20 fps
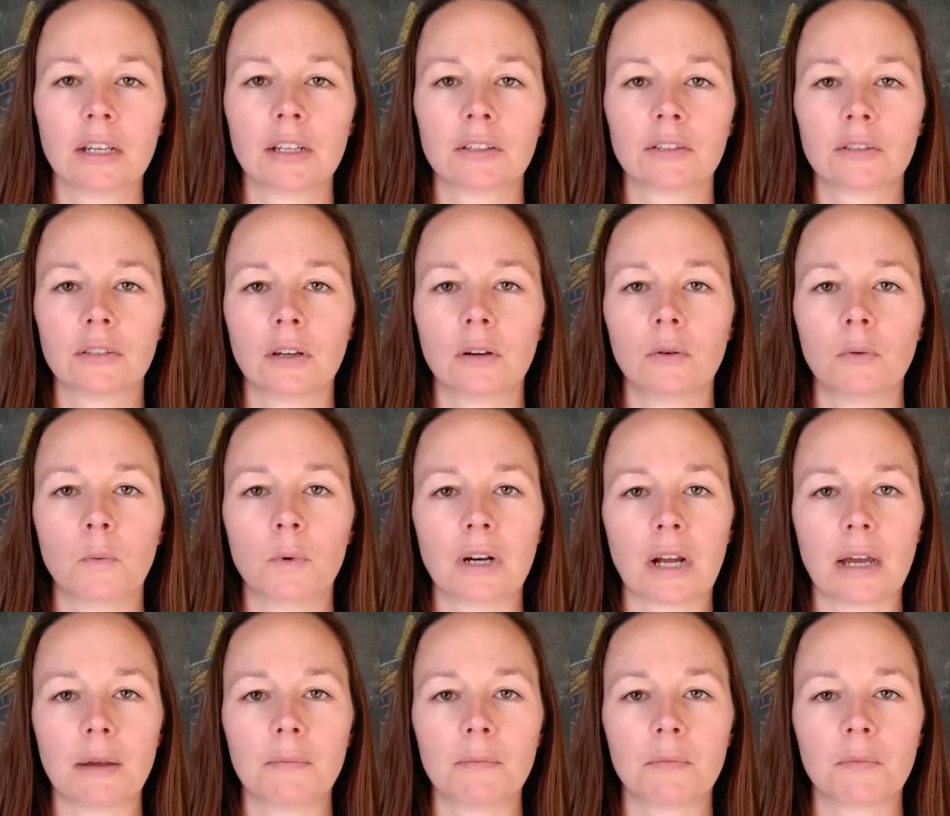So when
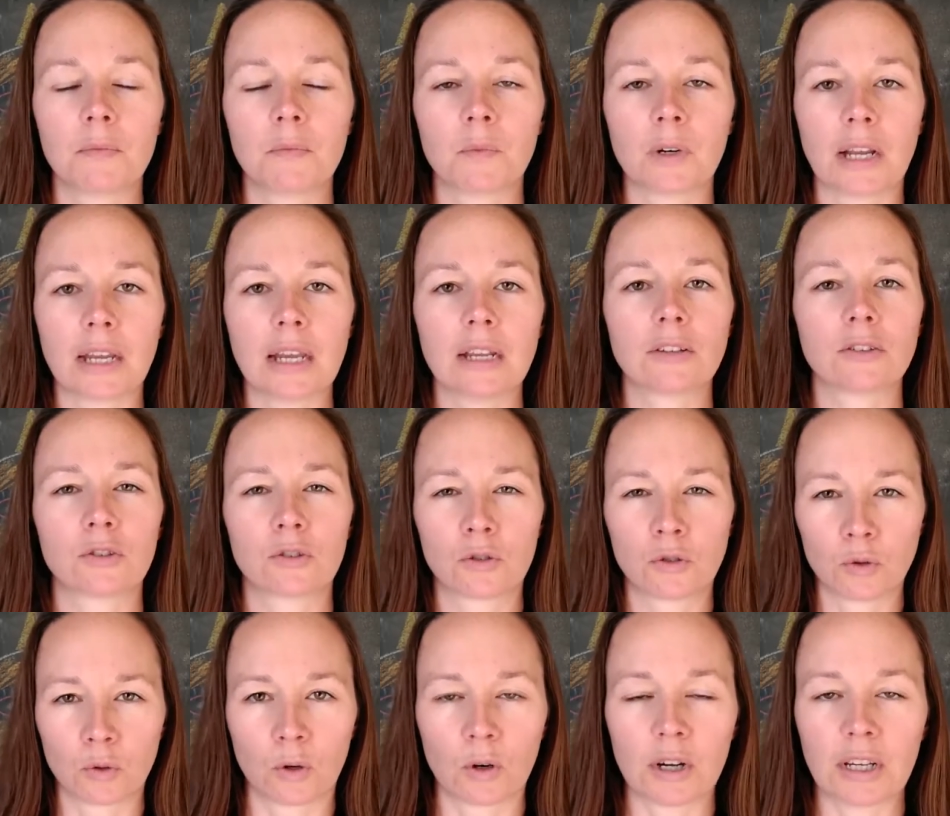I get
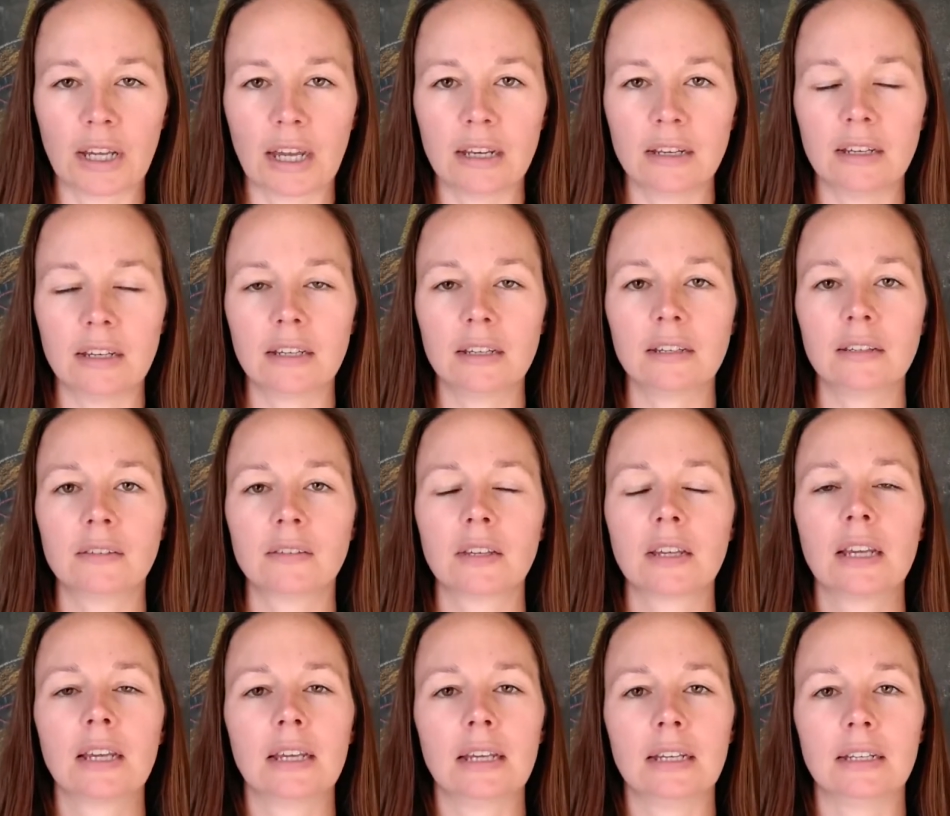story ideas,
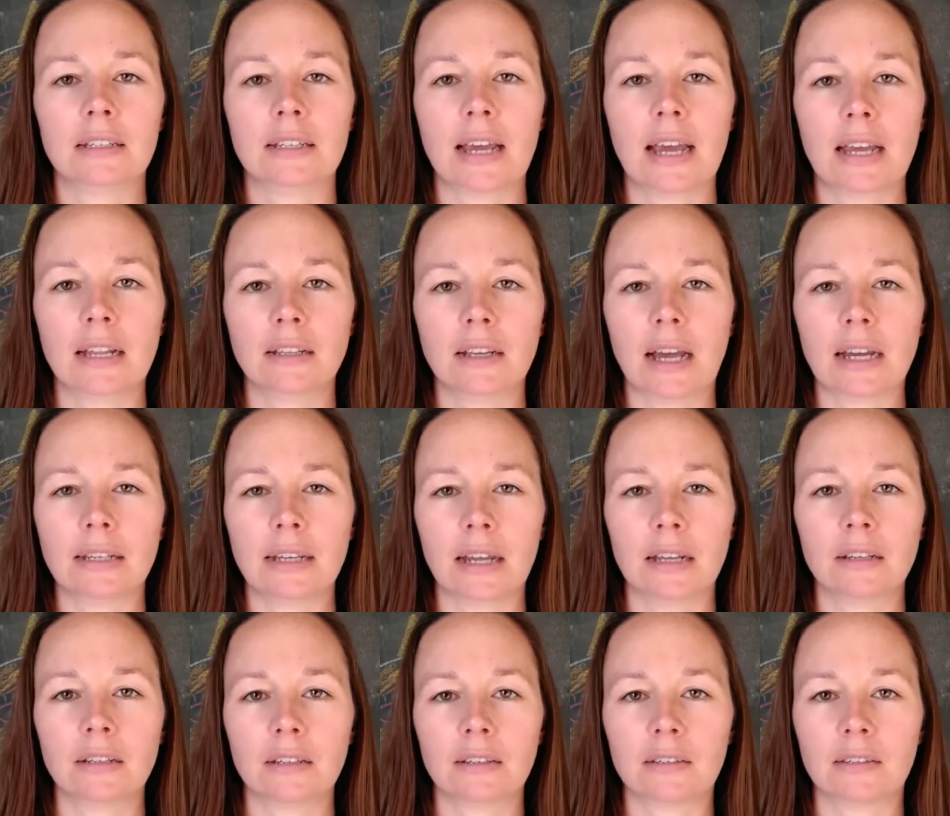I
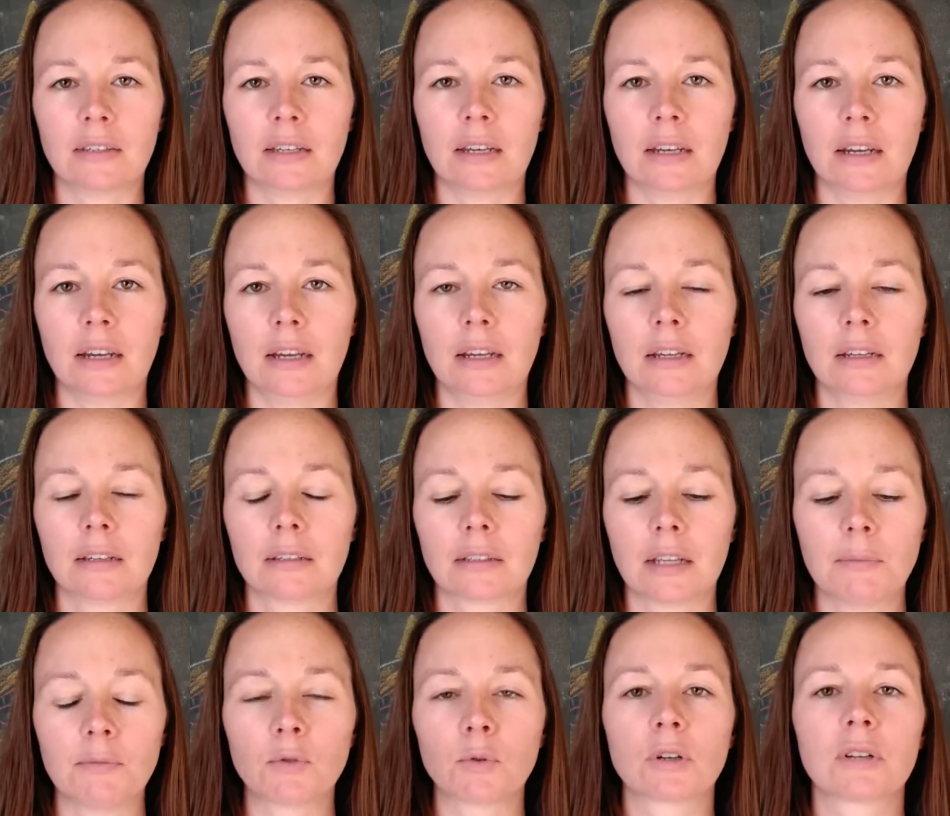tend to see
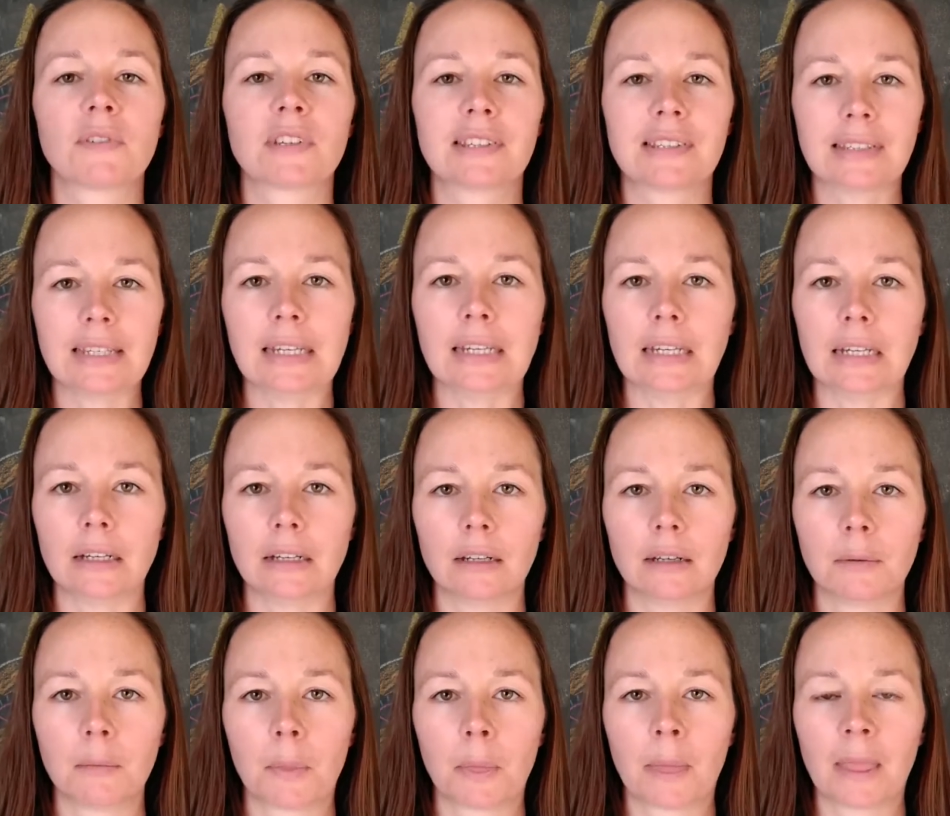some sort of a scene
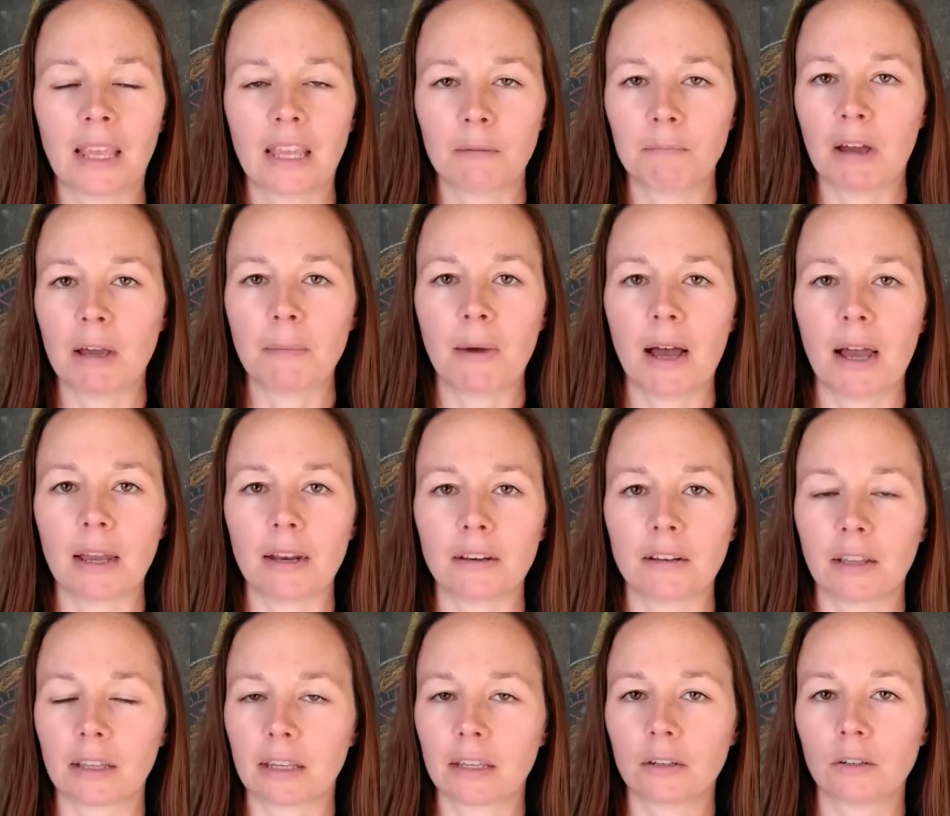in my
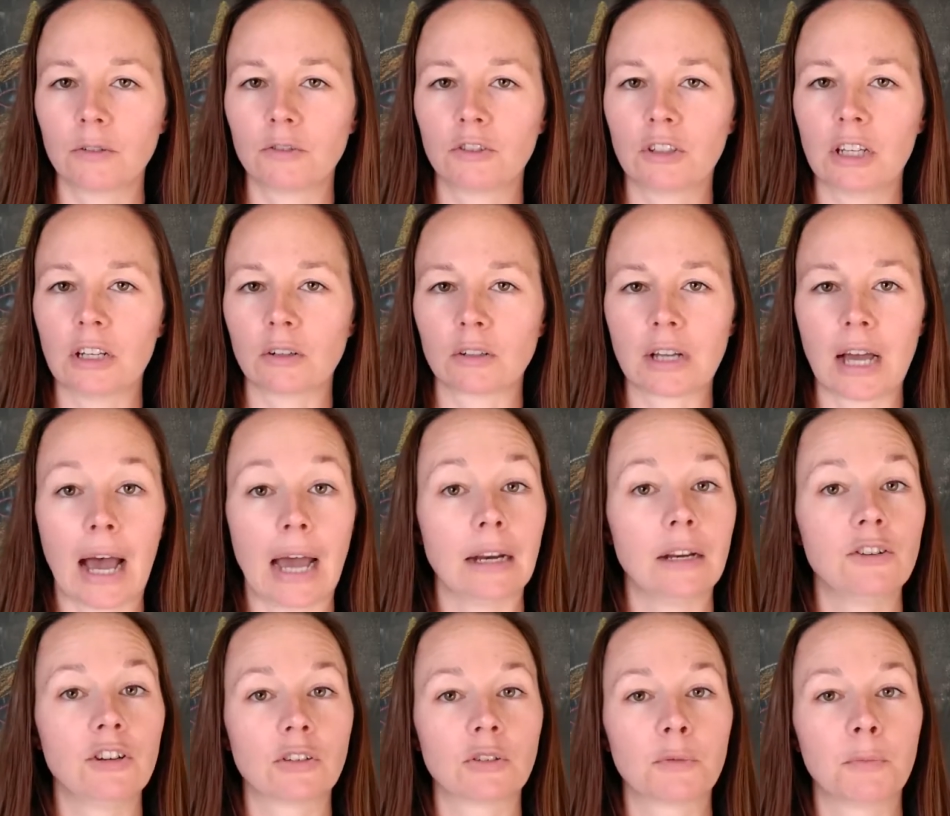mind. Like it'll kind
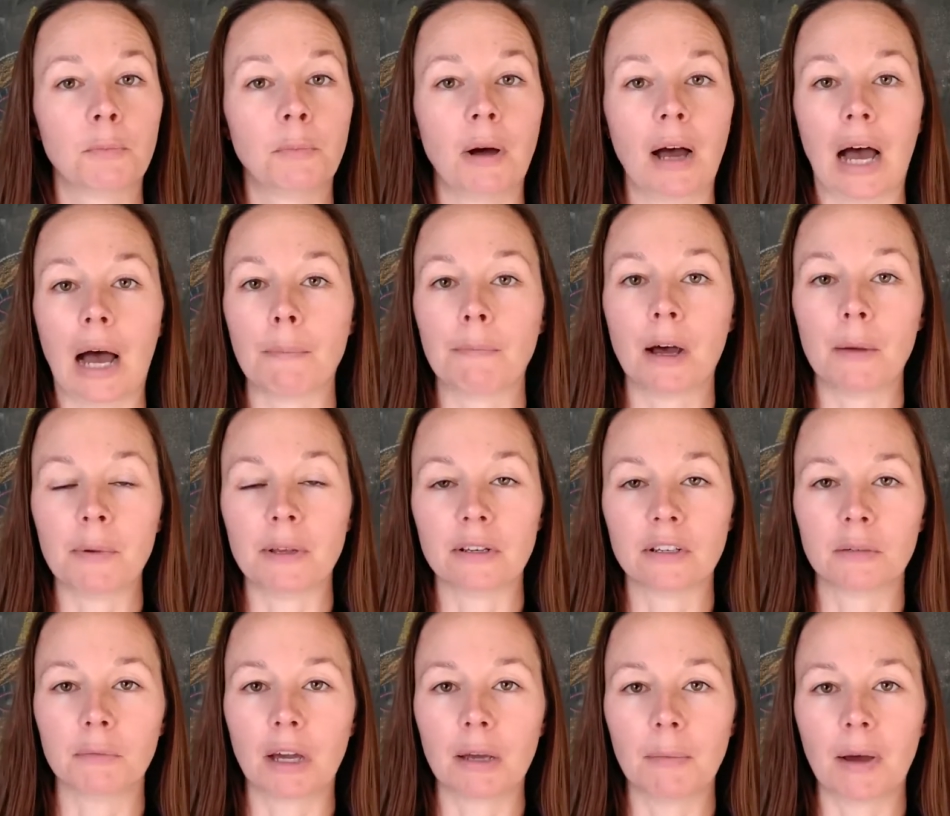of just pop up
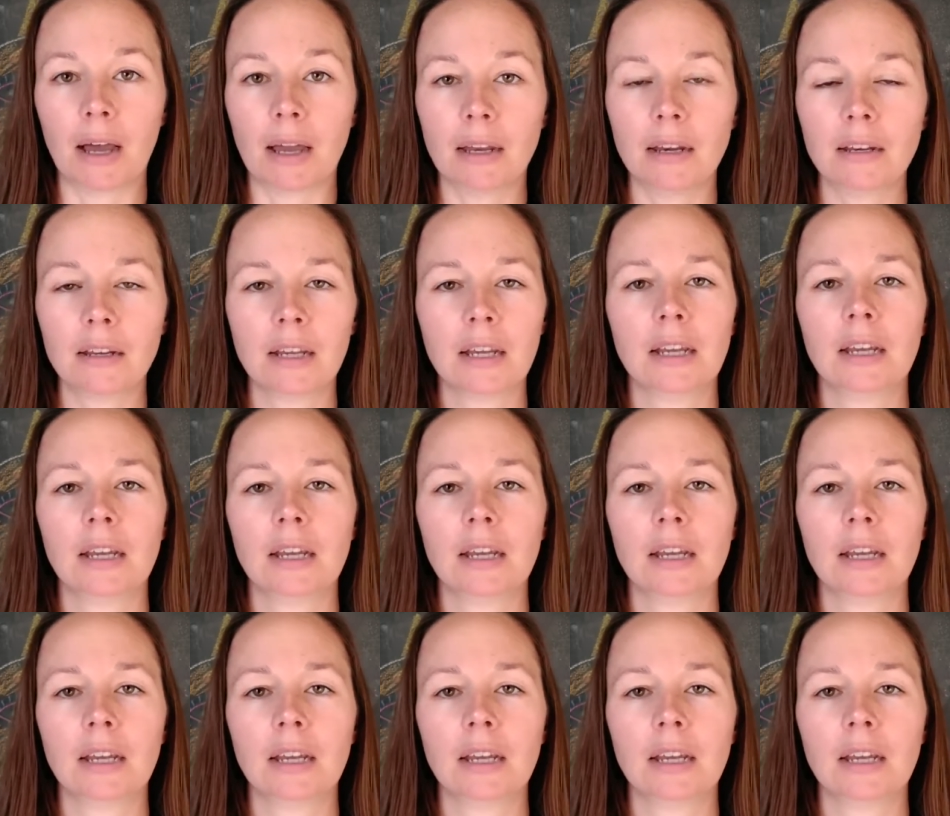into my mind.